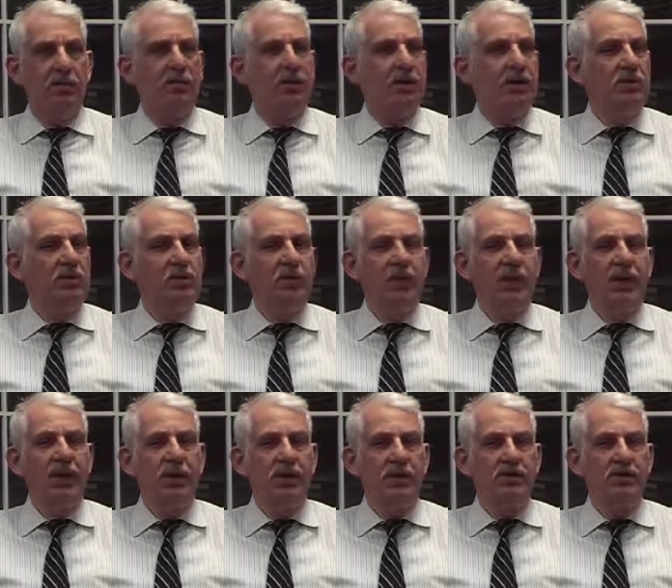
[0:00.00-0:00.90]
Many people
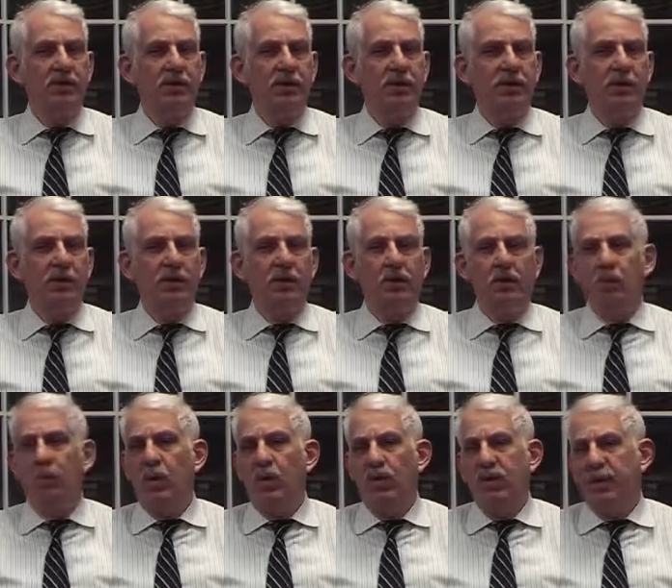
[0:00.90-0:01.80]
ask,
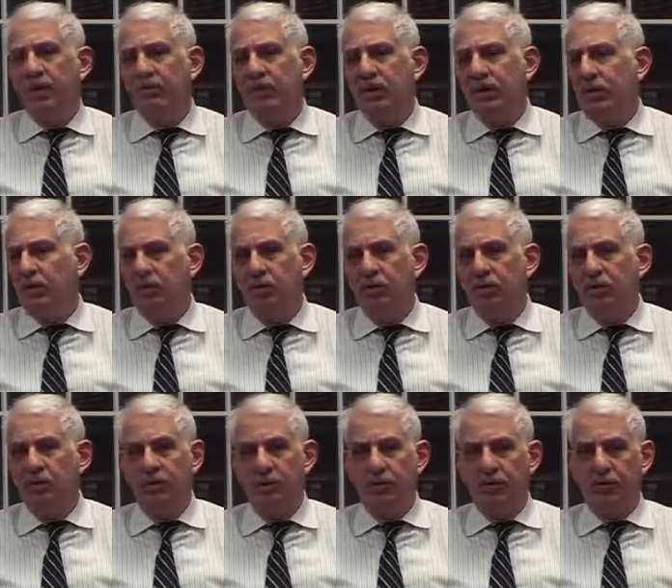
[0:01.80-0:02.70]
why haven't I heard
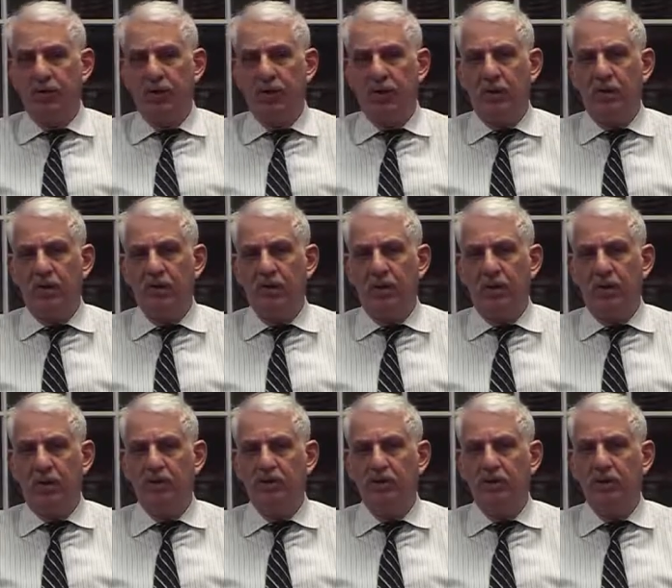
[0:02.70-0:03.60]
of
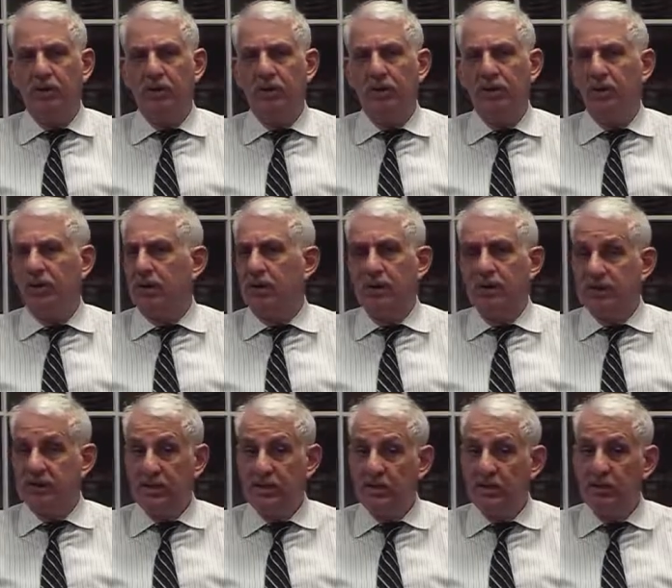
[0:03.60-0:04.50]
orthokeratology?
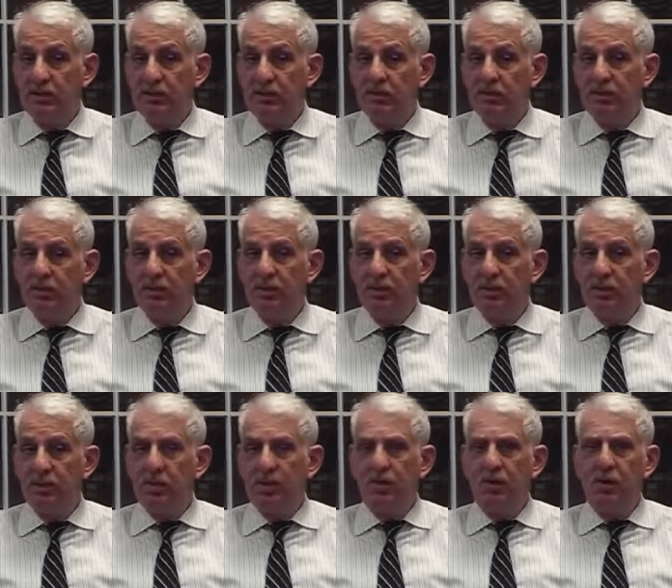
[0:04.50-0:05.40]
Is it new?
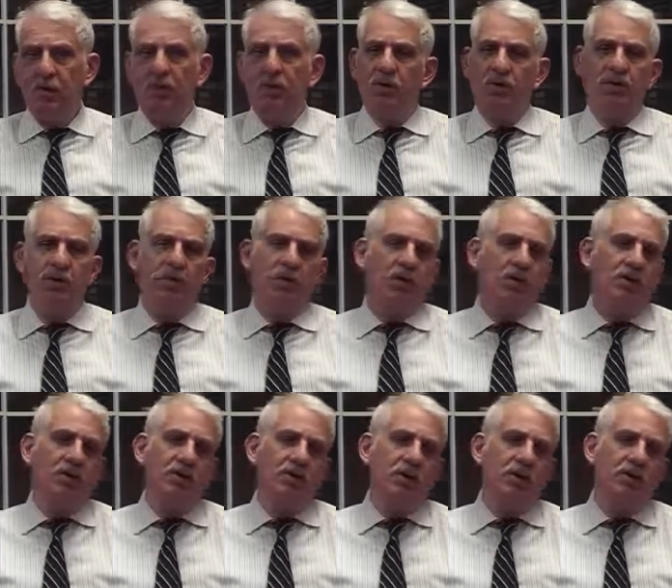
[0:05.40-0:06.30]

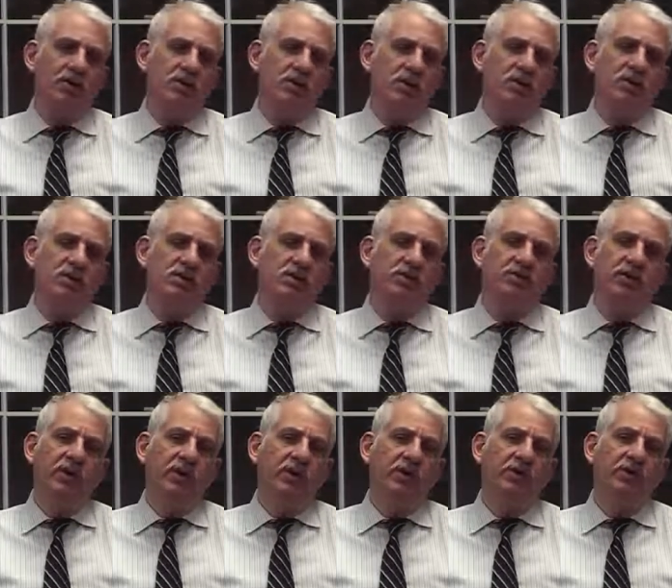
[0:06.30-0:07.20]
Orthokeratology was
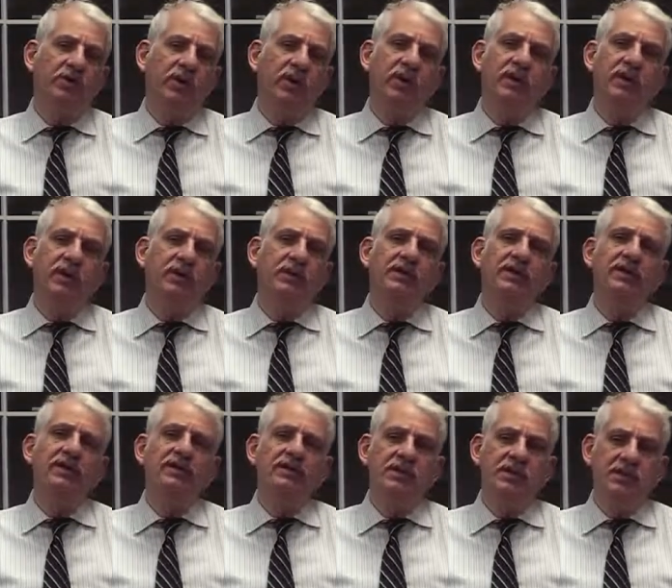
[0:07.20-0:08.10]
developed in
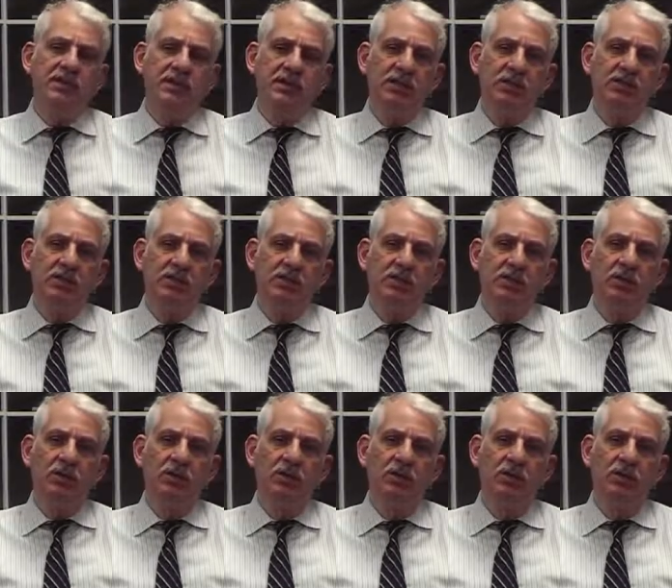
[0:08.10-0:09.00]

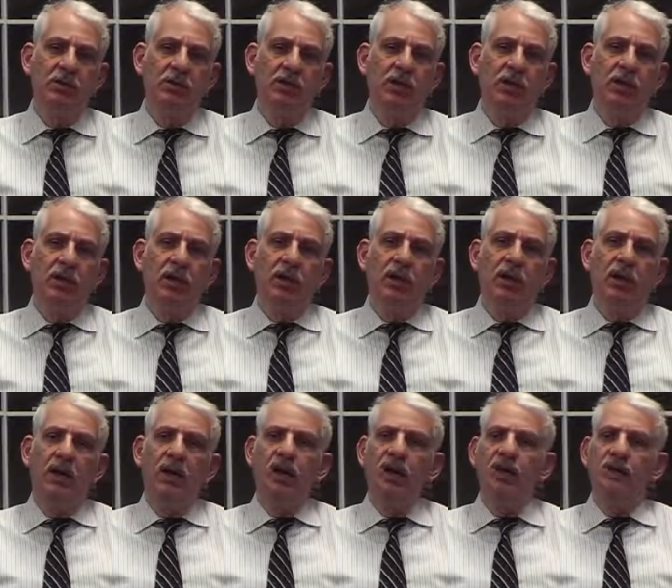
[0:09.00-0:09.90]
1962
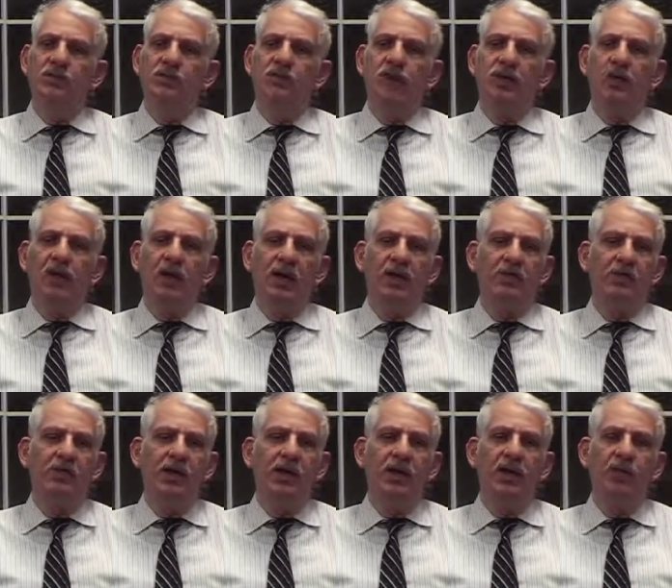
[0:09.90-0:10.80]
and has been
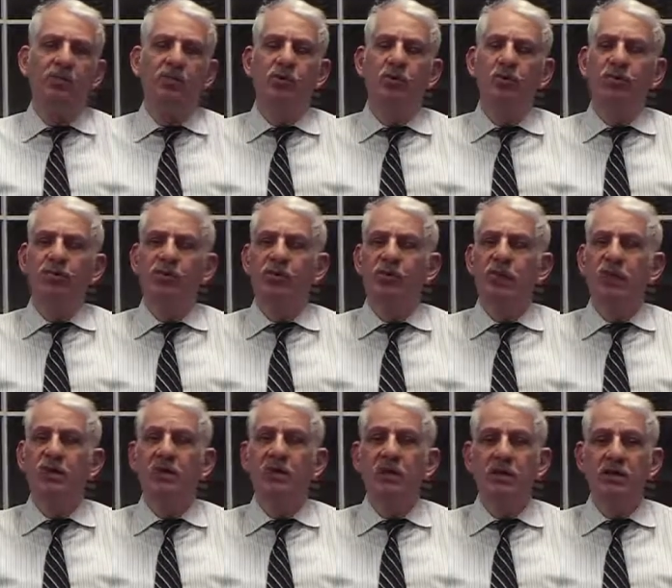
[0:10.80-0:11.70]
FDA approved for
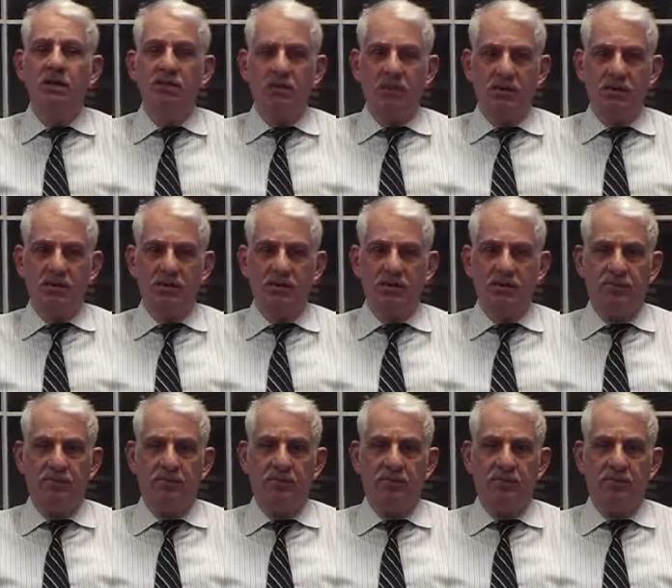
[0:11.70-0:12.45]
years.